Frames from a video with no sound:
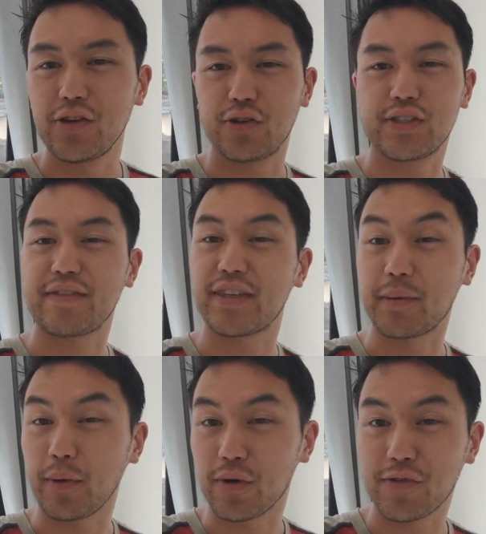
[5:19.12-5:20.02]
you'll just have to
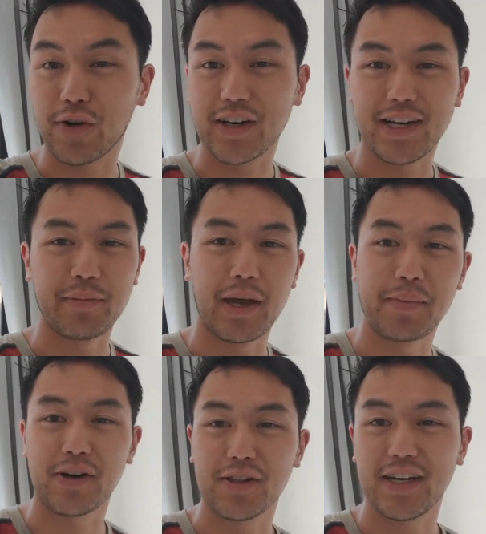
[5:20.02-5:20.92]
take my word for it. I'm not
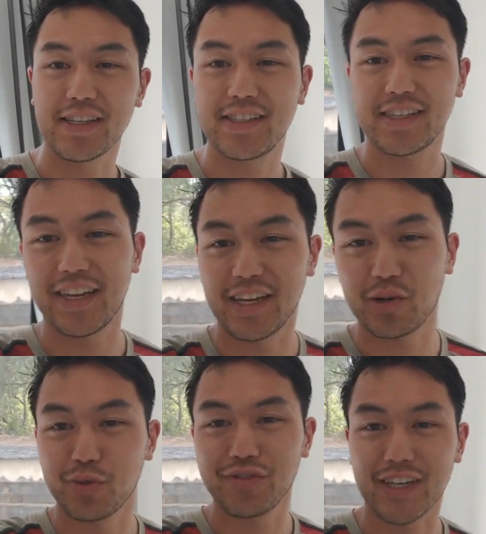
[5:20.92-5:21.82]
paralyzed and
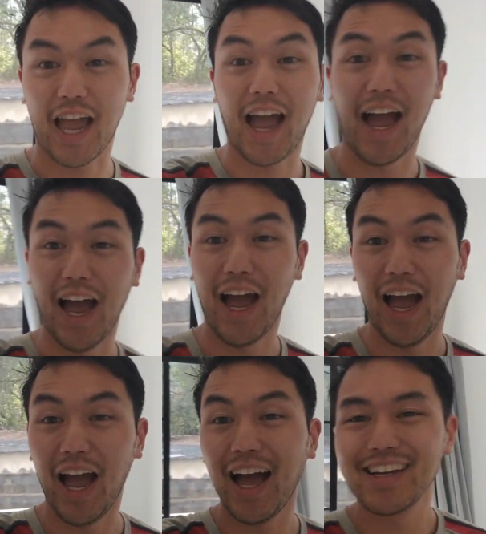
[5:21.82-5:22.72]
I'm moving.
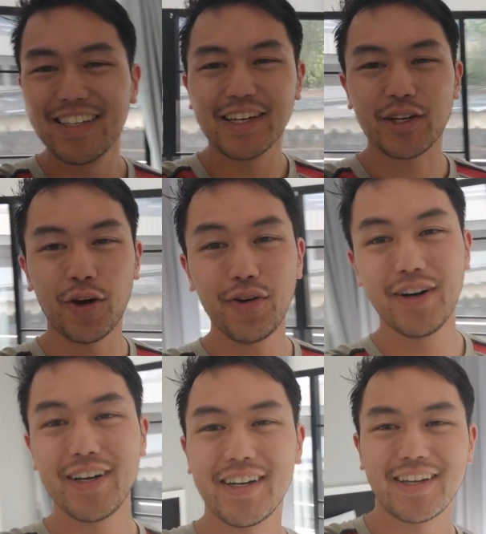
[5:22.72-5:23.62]

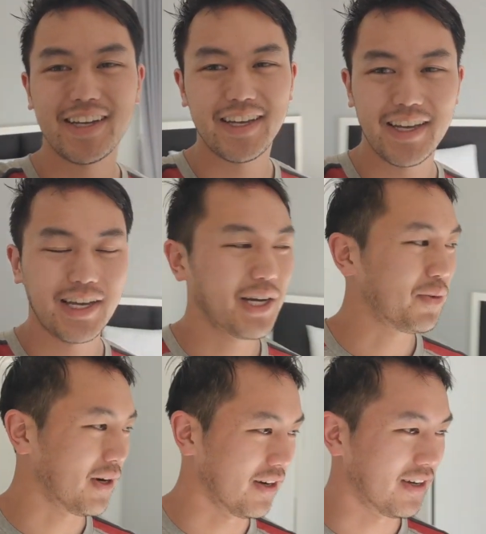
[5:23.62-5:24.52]
Cool.
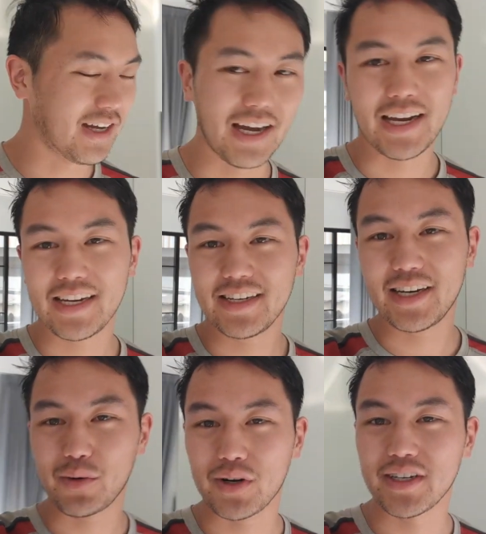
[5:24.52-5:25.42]
Well, I need
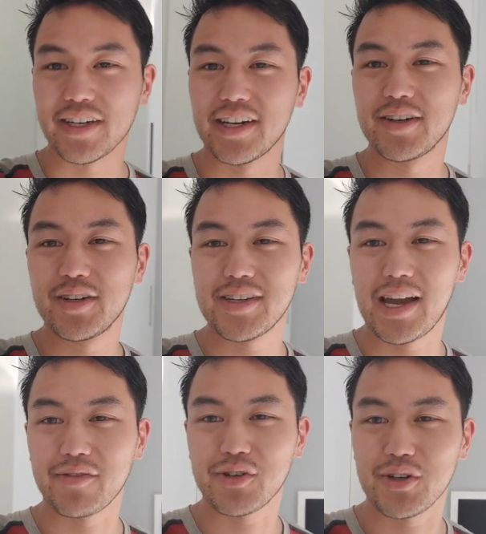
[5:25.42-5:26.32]
to get work done now
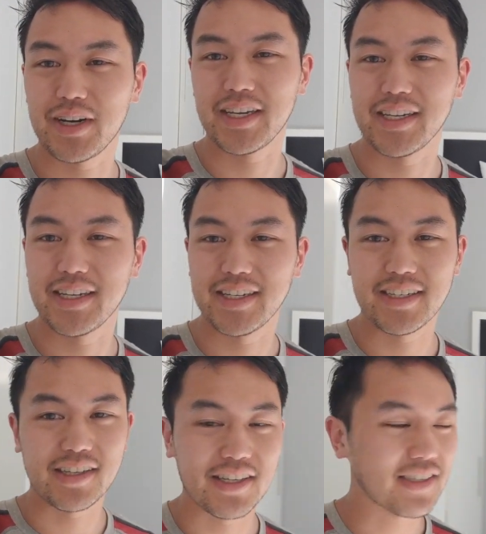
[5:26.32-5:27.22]
after a
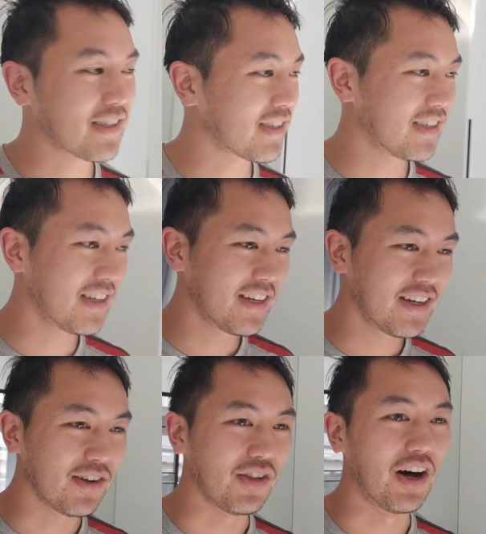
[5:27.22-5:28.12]
nice
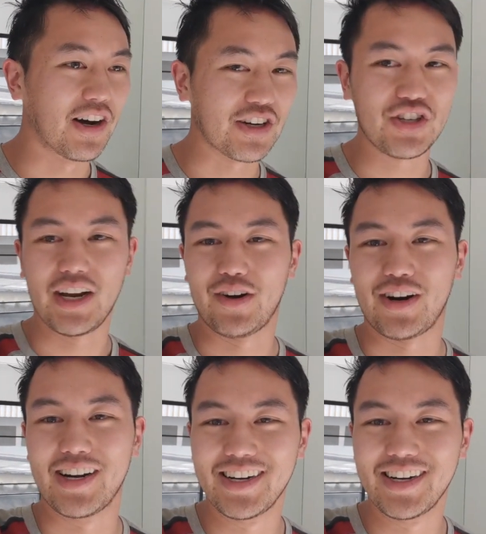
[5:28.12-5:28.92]
long shower.